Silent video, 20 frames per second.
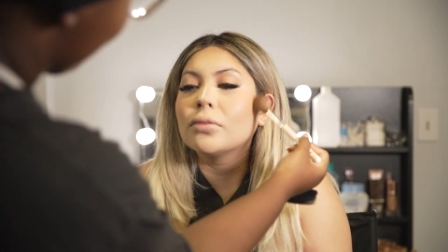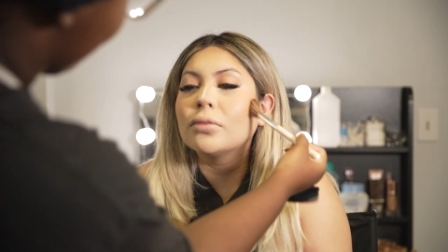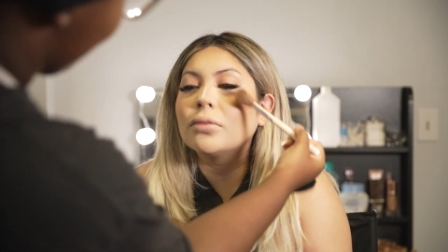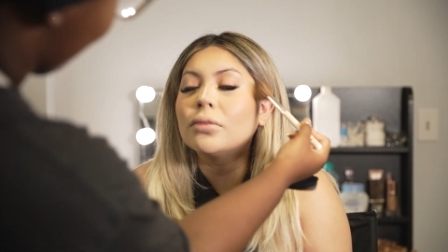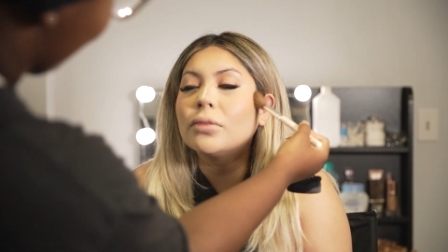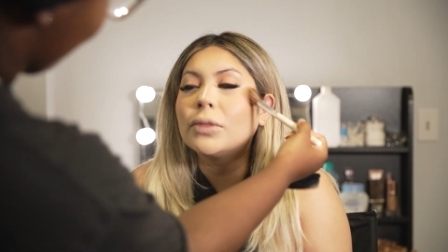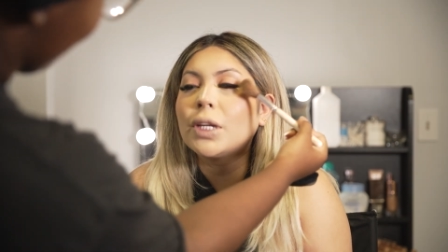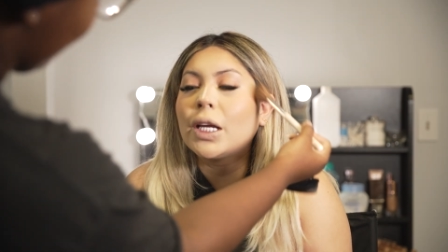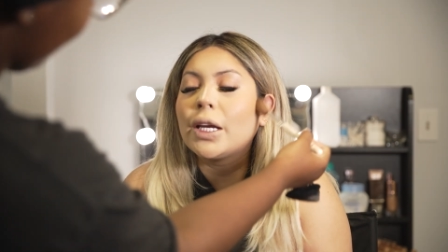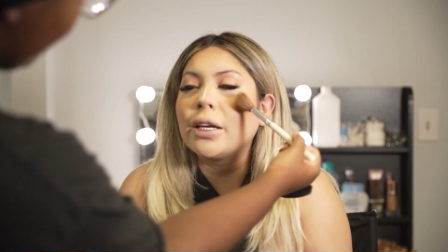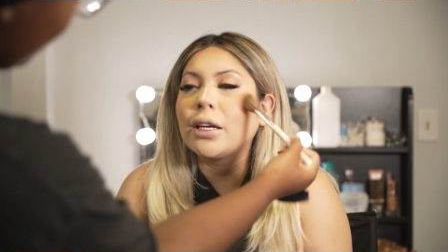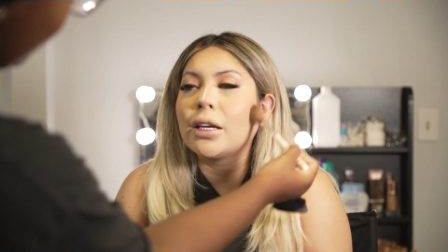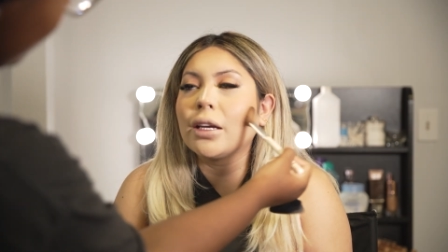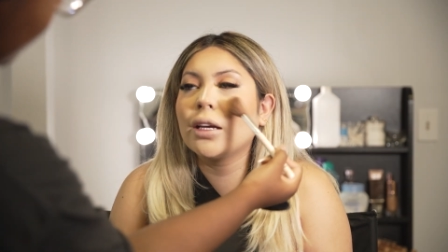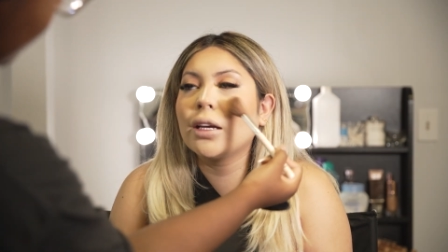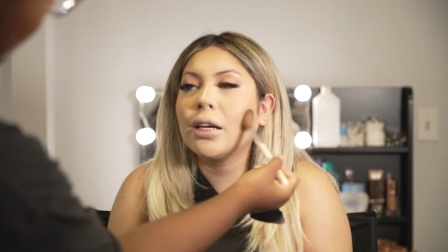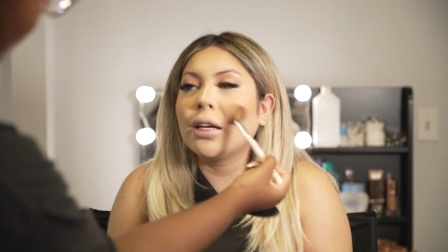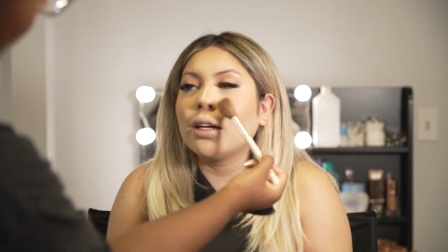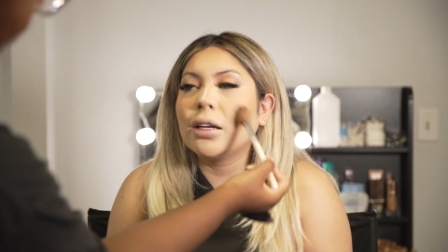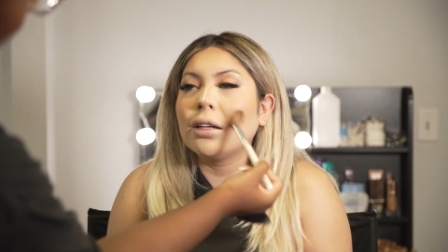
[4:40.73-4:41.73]
It's part of the
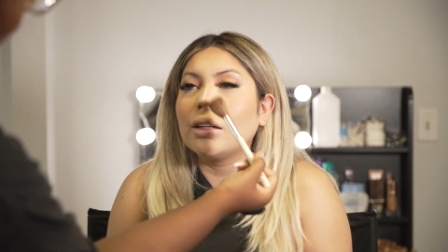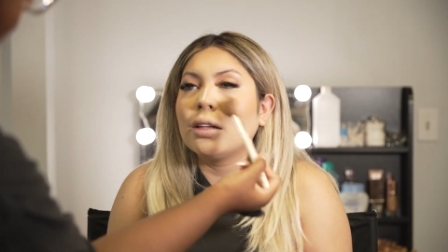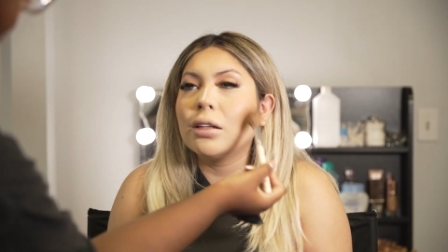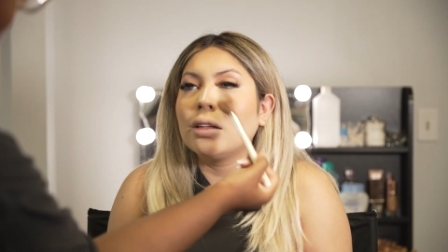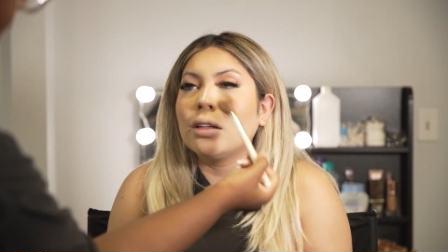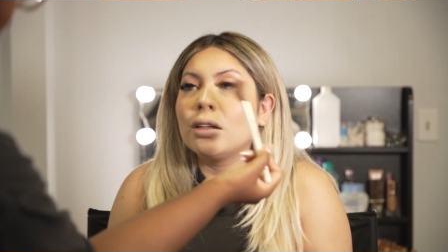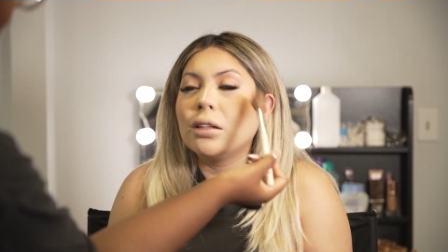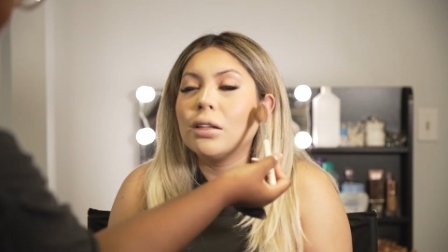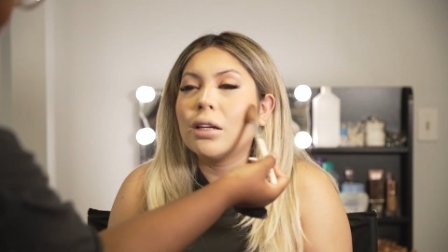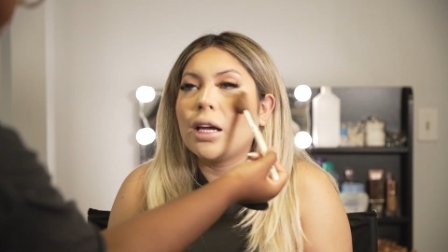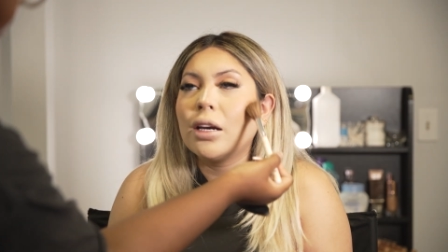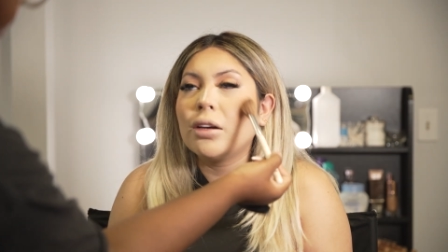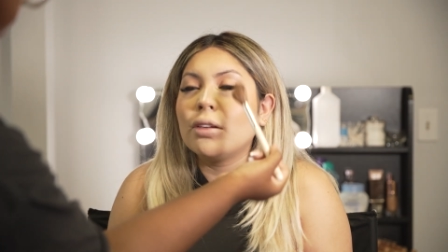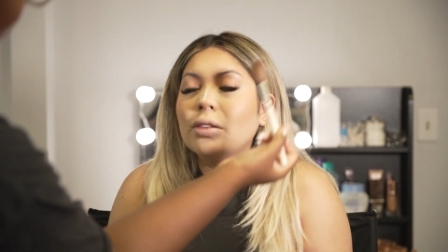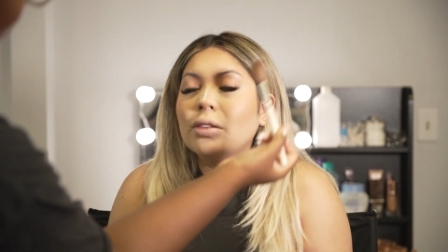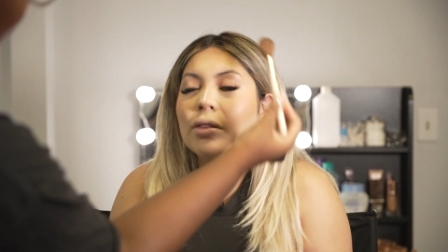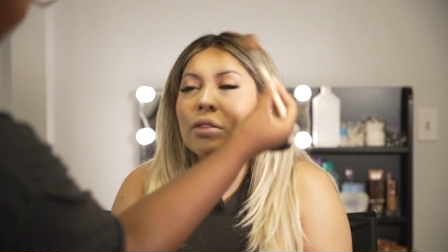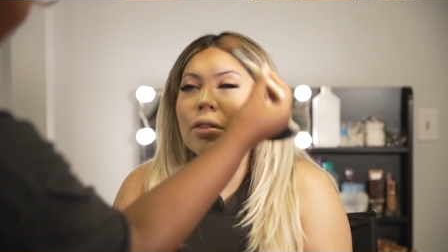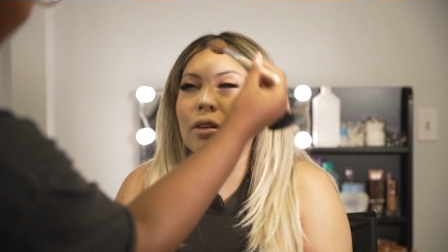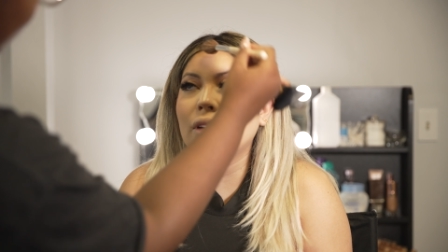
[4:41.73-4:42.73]
Jaclyn
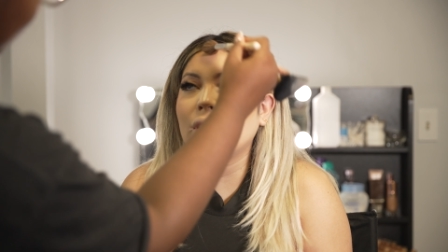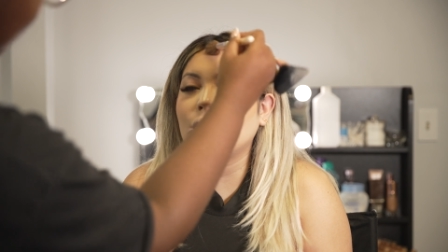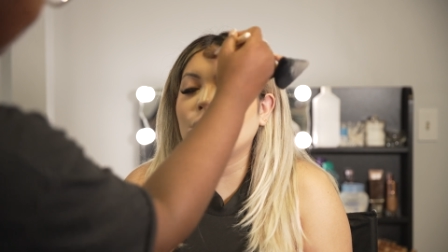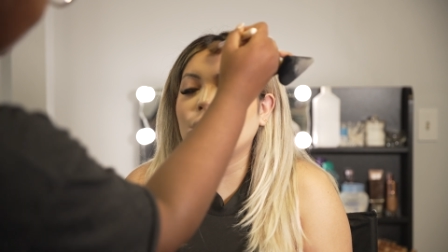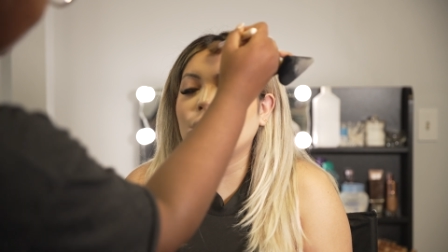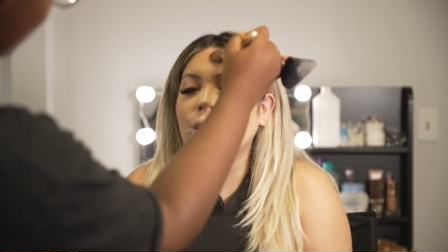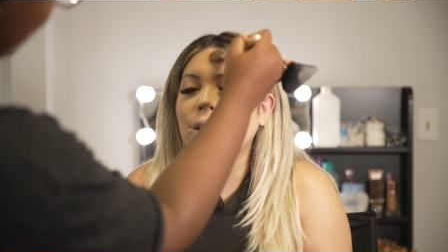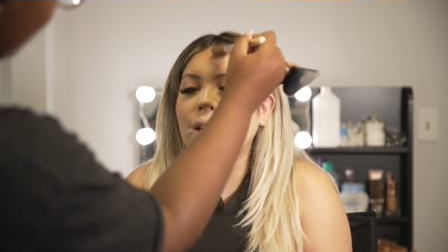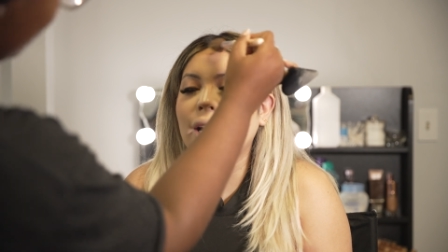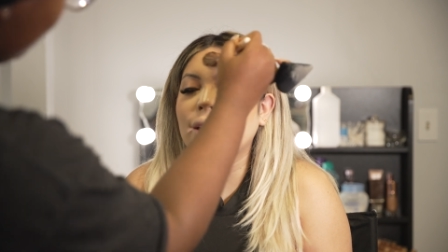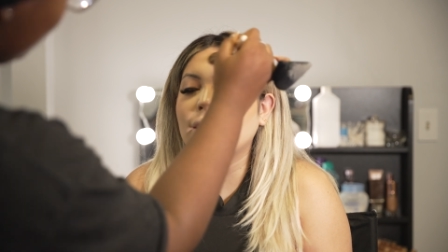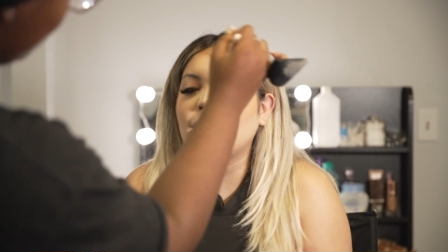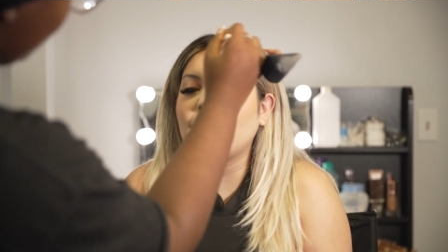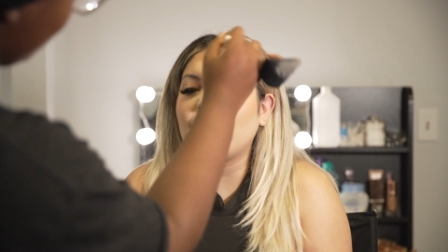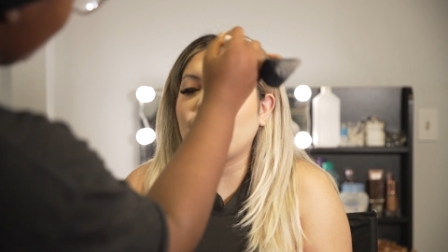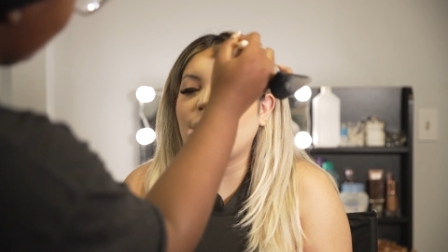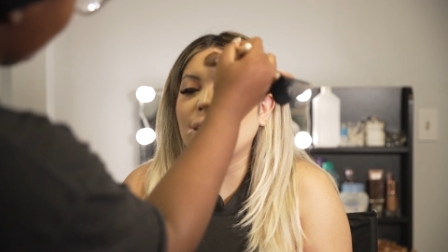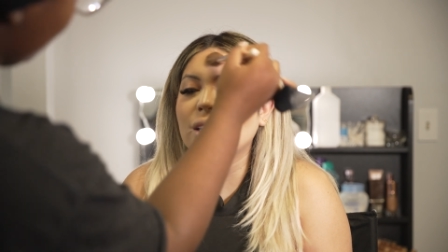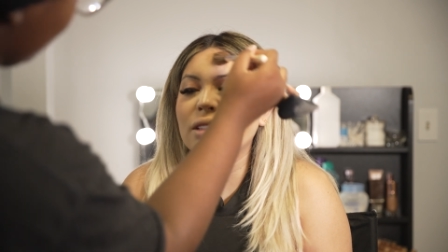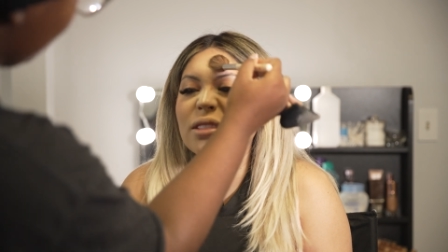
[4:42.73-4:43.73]
Helix Morphe collection.
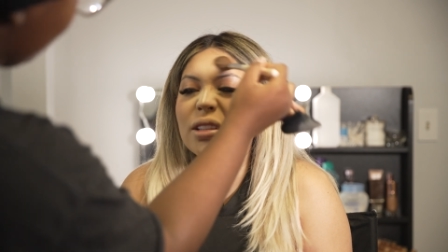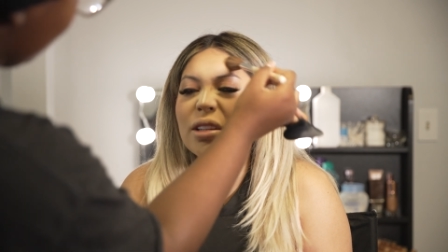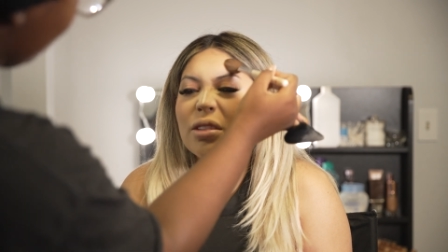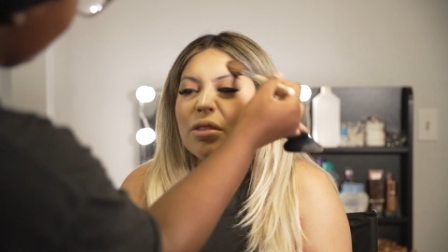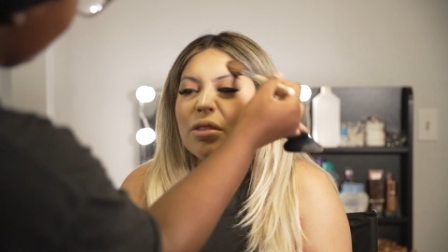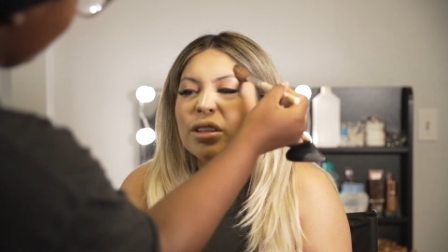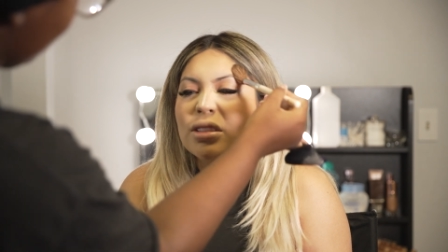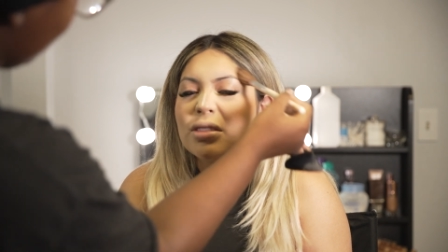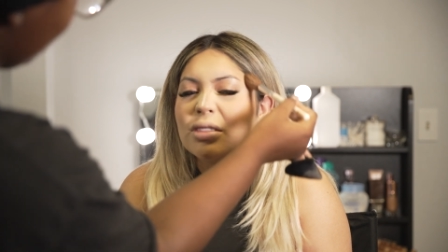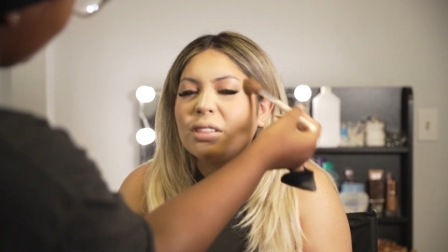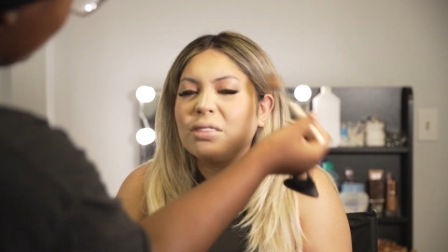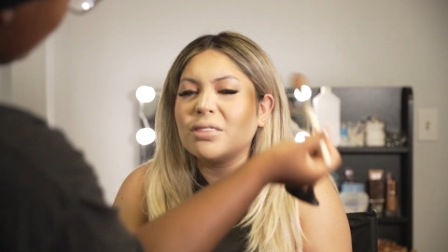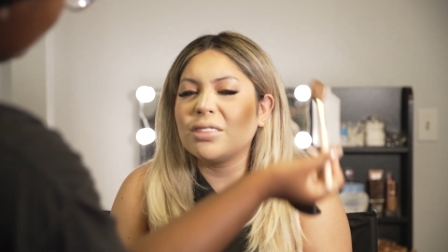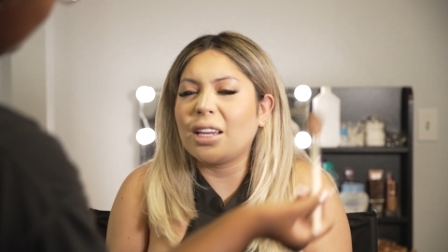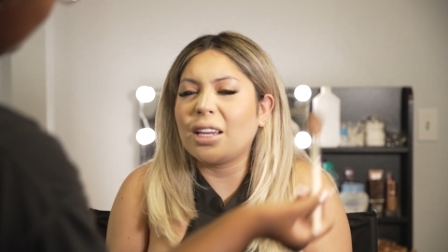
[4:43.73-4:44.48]
I love that brush.